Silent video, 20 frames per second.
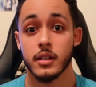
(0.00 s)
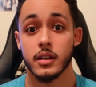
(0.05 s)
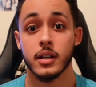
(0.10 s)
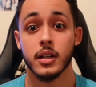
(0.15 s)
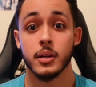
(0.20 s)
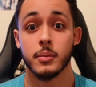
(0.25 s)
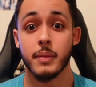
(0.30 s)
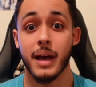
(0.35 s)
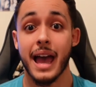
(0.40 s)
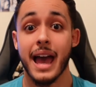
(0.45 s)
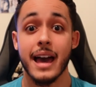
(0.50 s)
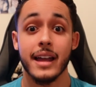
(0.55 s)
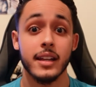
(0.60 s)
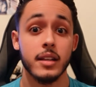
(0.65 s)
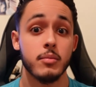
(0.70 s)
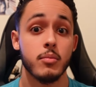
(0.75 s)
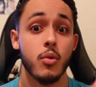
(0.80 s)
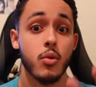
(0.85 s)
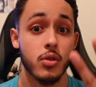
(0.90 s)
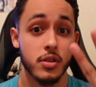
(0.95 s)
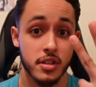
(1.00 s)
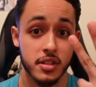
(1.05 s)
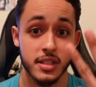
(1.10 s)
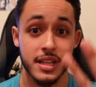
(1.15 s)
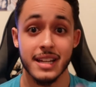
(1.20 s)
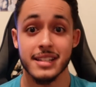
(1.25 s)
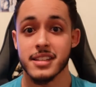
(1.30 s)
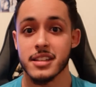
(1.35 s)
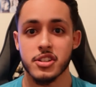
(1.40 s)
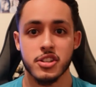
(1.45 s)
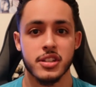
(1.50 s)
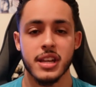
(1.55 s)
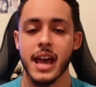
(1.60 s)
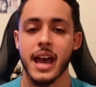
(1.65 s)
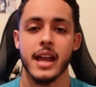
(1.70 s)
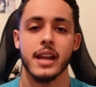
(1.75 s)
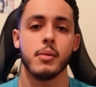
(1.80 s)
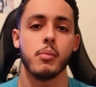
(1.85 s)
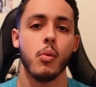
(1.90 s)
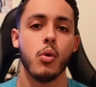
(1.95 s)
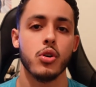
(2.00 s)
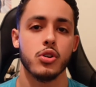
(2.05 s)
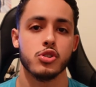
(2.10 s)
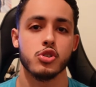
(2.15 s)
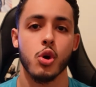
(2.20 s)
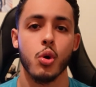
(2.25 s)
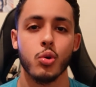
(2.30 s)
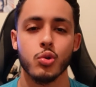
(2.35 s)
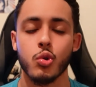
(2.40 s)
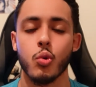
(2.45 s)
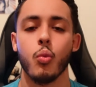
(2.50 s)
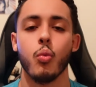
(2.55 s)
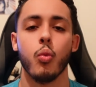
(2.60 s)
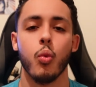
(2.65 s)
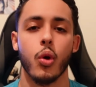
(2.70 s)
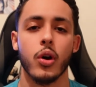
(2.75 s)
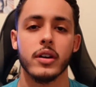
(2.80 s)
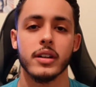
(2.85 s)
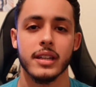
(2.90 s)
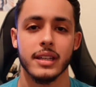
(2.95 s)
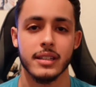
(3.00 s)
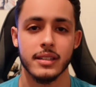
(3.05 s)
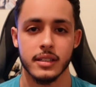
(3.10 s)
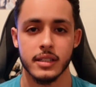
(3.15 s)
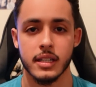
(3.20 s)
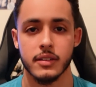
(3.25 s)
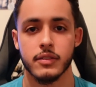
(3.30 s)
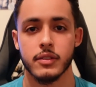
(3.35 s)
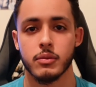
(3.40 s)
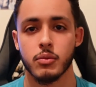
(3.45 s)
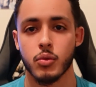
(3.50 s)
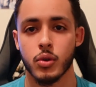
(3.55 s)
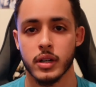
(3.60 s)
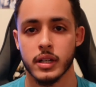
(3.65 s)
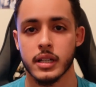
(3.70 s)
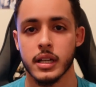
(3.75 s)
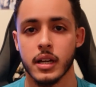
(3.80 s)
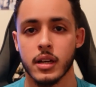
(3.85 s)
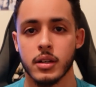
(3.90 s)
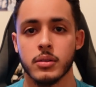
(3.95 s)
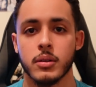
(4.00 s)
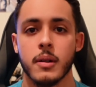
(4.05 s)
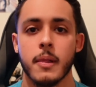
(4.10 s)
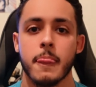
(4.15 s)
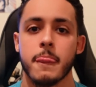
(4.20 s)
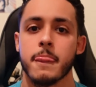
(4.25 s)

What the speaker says: adding more sets, and just adding more total work in a given workout,